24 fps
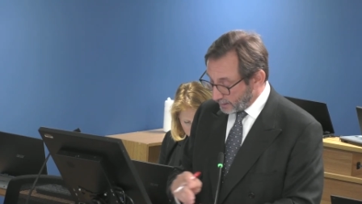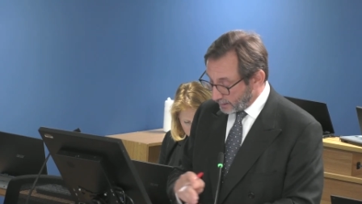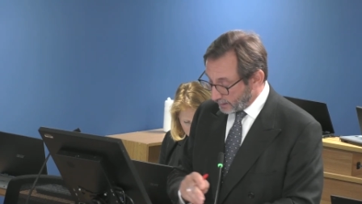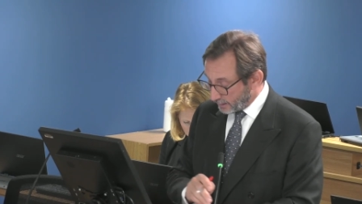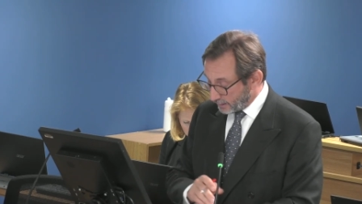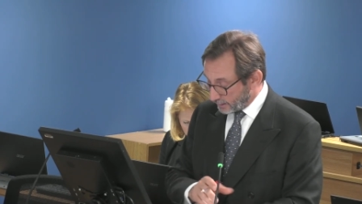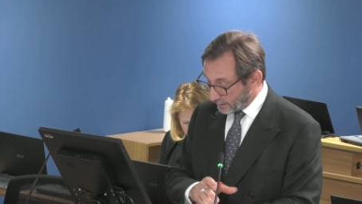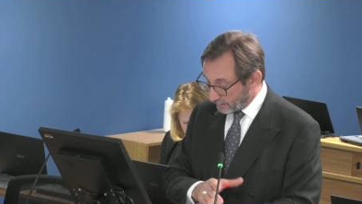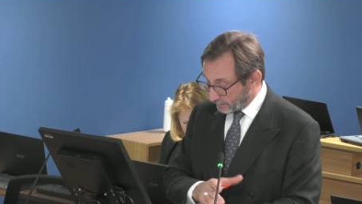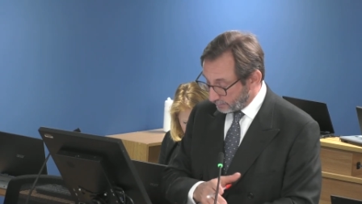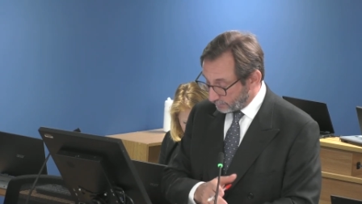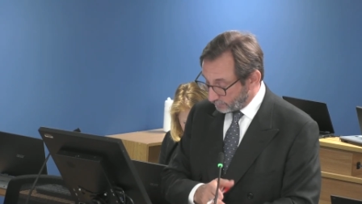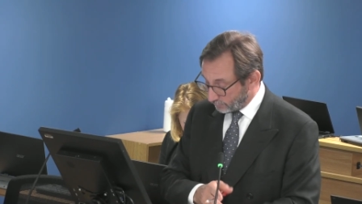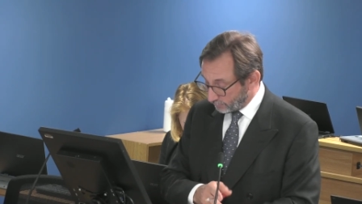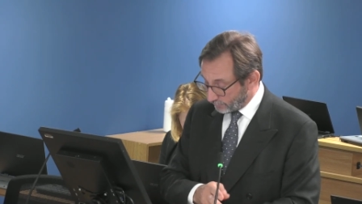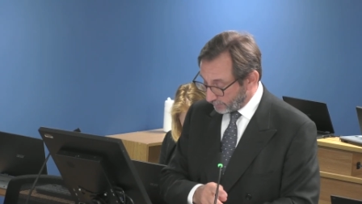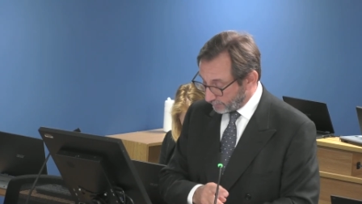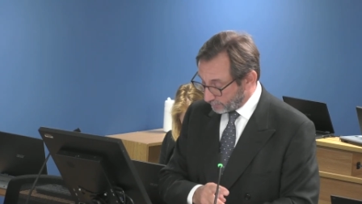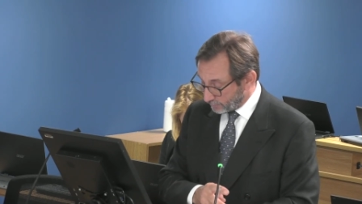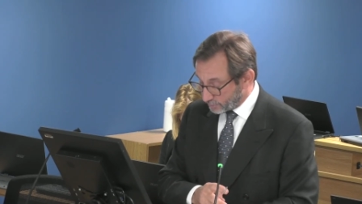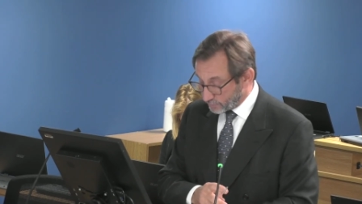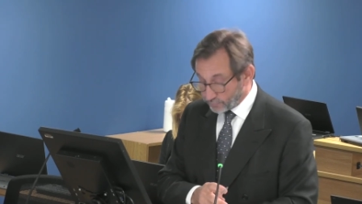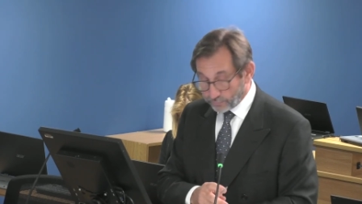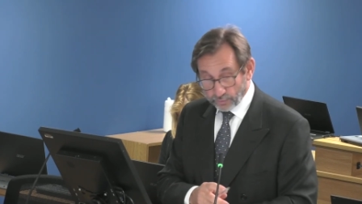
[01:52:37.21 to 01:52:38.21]

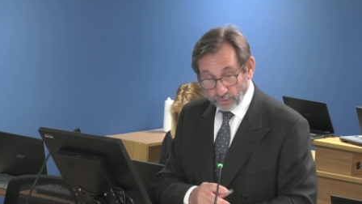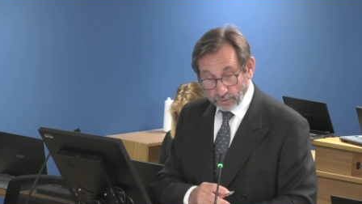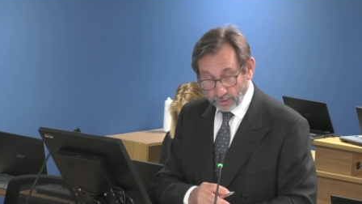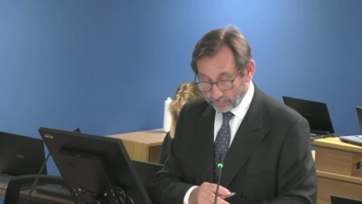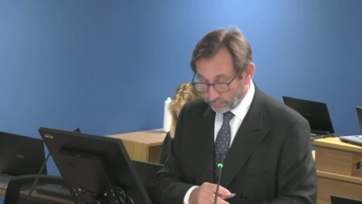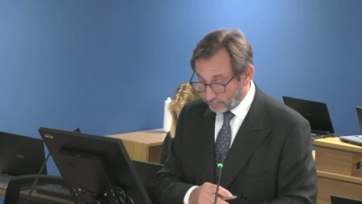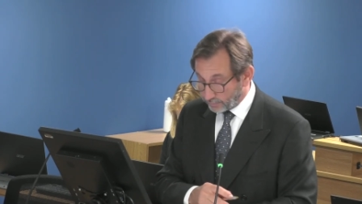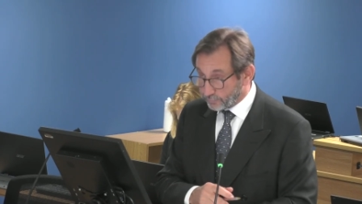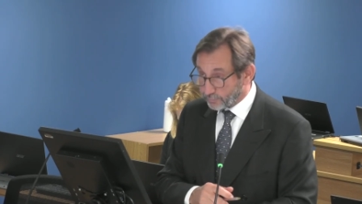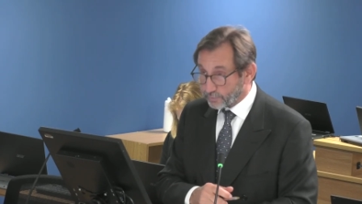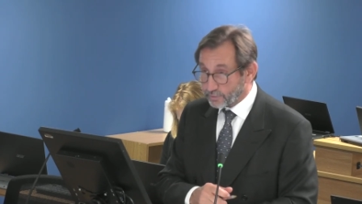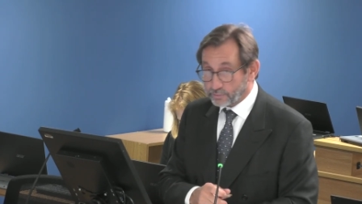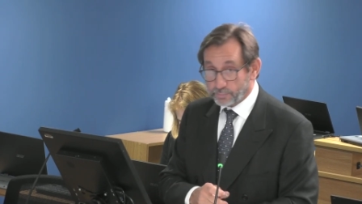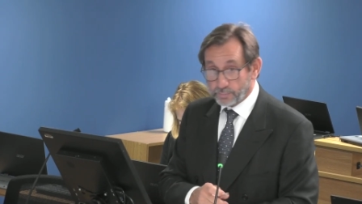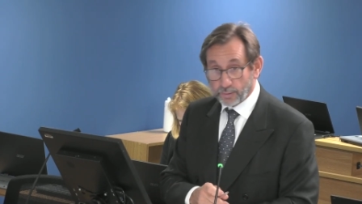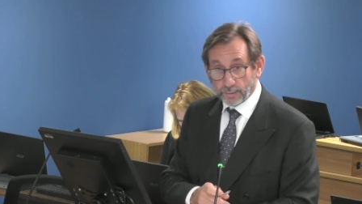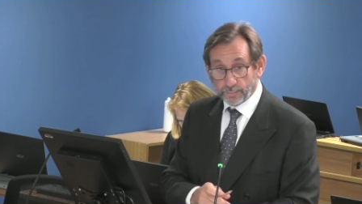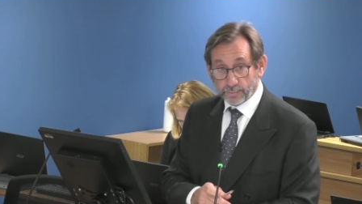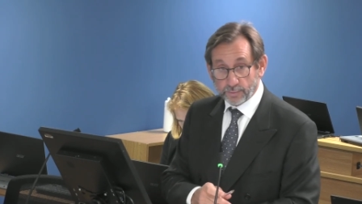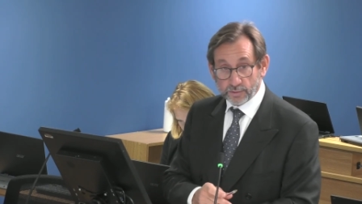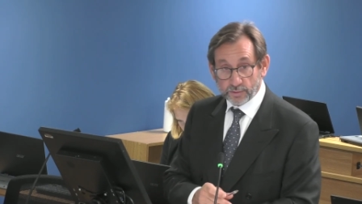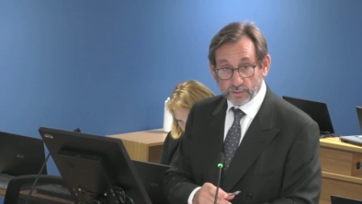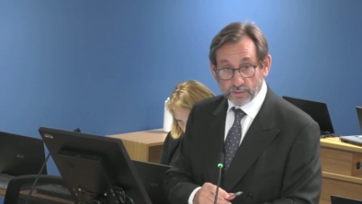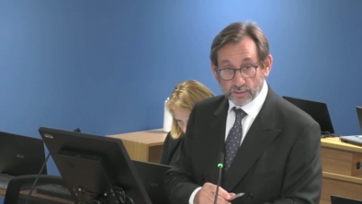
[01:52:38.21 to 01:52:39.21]
although just for our reference
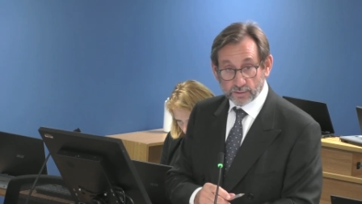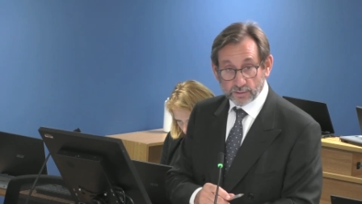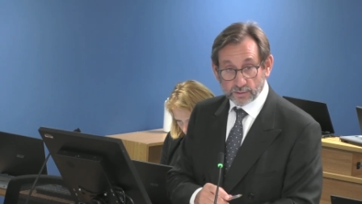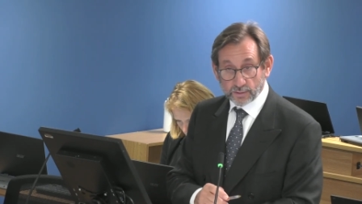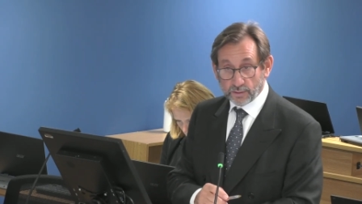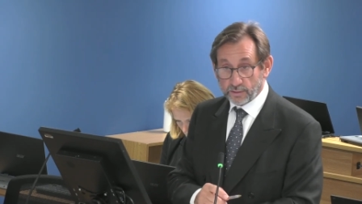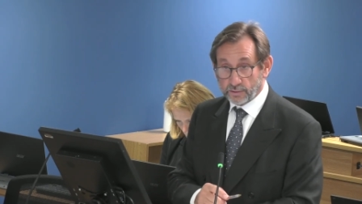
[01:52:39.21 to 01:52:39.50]
purposes,